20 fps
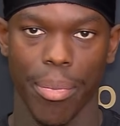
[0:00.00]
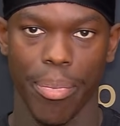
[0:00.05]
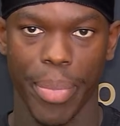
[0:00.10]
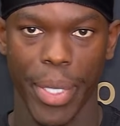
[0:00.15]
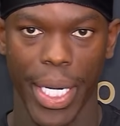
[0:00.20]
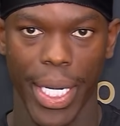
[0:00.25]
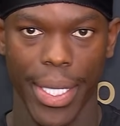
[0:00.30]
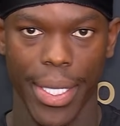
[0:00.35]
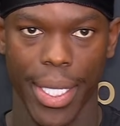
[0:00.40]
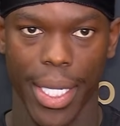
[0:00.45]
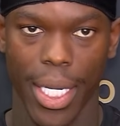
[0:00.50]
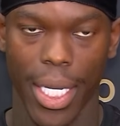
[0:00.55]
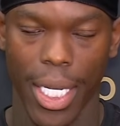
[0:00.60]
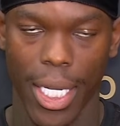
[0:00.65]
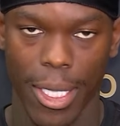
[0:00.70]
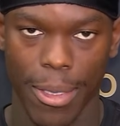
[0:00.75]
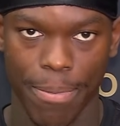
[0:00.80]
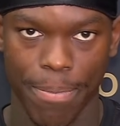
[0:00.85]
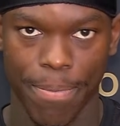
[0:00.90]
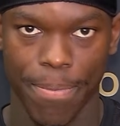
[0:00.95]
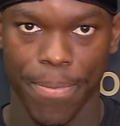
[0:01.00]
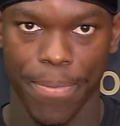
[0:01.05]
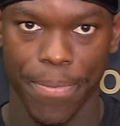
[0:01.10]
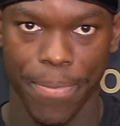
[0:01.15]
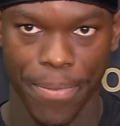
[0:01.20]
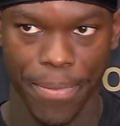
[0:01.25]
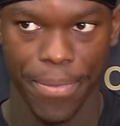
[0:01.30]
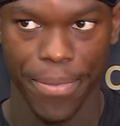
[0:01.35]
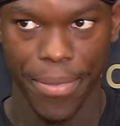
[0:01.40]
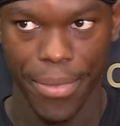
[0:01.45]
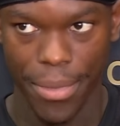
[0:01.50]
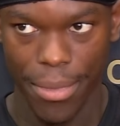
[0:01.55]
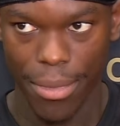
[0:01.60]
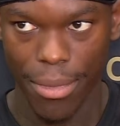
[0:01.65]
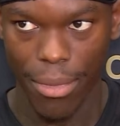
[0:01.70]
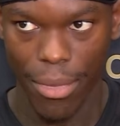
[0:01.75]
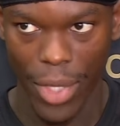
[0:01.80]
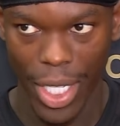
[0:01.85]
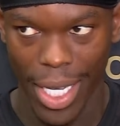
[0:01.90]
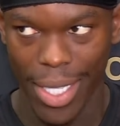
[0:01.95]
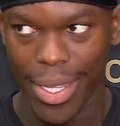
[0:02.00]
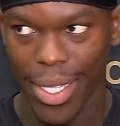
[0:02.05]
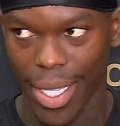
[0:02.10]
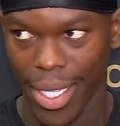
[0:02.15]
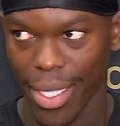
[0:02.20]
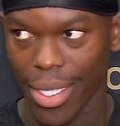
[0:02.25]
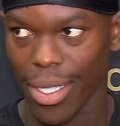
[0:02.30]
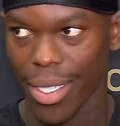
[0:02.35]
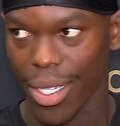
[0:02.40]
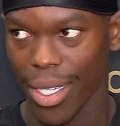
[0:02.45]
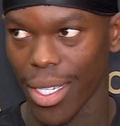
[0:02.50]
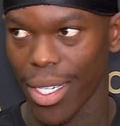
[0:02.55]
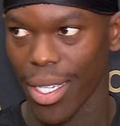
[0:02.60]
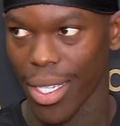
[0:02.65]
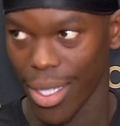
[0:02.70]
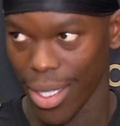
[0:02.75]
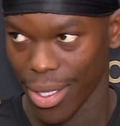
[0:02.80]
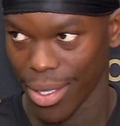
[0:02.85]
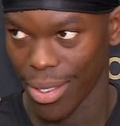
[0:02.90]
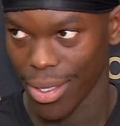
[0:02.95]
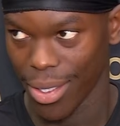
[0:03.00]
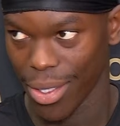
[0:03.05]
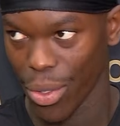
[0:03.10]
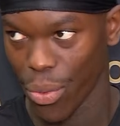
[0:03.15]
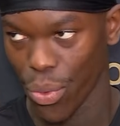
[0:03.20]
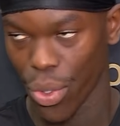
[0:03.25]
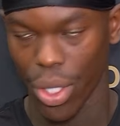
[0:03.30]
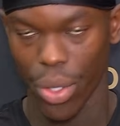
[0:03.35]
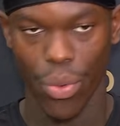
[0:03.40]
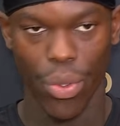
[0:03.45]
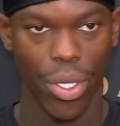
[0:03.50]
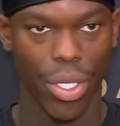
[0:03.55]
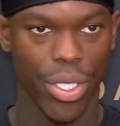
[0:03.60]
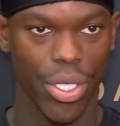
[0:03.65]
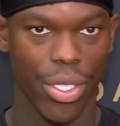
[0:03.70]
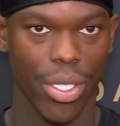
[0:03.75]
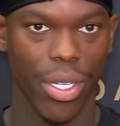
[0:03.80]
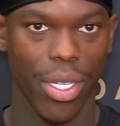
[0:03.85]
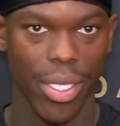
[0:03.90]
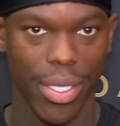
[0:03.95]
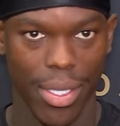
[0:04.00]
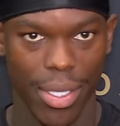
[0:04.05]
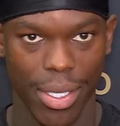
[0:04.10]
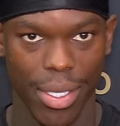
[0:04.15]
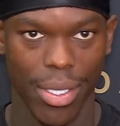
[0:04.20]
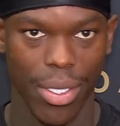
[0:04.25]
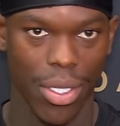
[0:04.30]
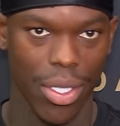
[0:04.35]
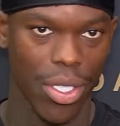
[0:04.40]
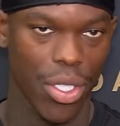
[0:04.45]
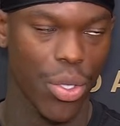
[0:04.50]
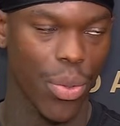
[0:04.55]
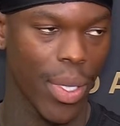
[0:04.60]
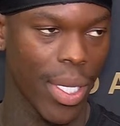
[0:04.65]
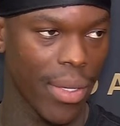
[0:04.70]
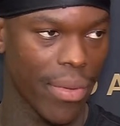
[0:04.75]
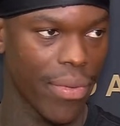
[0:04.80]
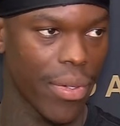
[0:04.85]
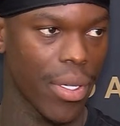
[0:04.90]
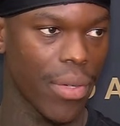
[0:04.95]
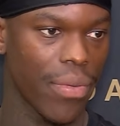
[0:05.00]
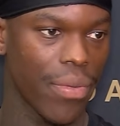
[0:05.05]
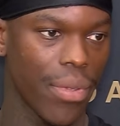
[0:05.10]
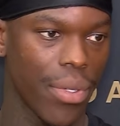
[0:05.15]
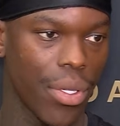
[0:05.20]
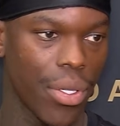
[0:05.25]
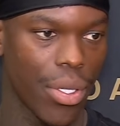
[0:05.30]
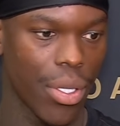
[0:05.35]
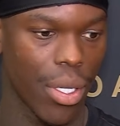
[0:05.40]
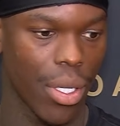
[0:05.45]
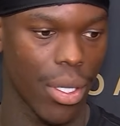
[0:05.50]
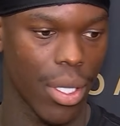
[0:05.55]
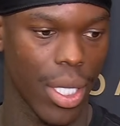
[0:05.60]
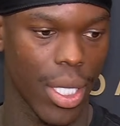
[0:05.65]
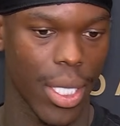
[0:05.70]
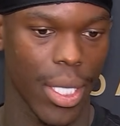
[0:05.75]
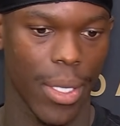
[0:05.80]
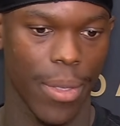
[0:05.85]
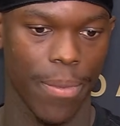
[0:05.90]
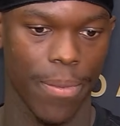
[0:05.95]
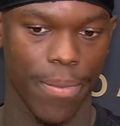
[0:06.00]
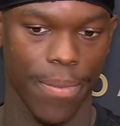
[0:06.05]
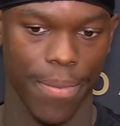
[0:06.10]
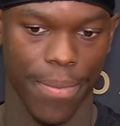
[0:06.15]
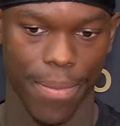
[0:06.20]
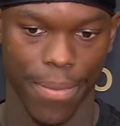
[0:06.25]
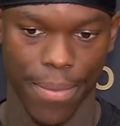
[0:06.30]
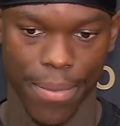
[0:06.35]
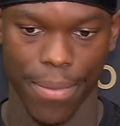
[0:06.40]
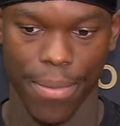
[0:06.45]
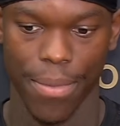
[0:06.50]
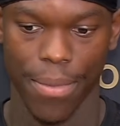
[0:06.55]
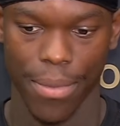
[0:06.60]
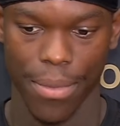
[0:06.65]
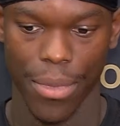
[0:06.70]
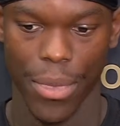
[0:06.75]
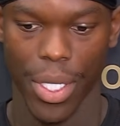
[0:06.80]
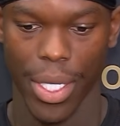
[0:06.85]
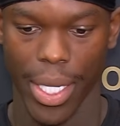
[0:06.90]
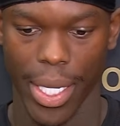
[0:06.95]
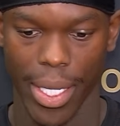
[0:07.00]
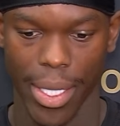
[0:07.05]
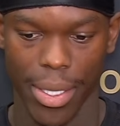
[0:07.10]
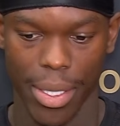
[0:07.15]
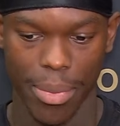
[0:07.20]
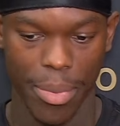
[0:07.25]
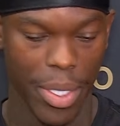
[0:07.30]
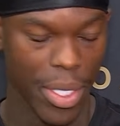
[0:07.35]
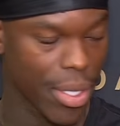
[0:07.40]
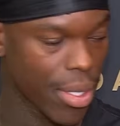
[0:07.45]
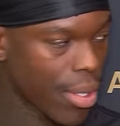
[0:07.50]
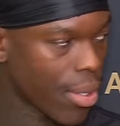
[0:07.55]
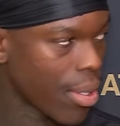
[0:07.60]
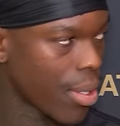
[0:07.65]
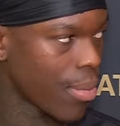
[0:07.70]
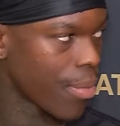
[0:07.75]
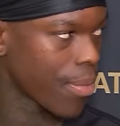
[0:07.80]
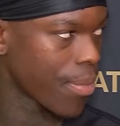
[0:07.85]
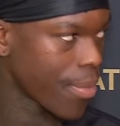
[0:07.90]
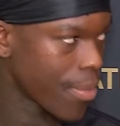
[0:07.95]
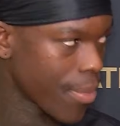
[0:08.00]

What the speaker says: But I think the real war starts on the 25th, you know, against Minnesota.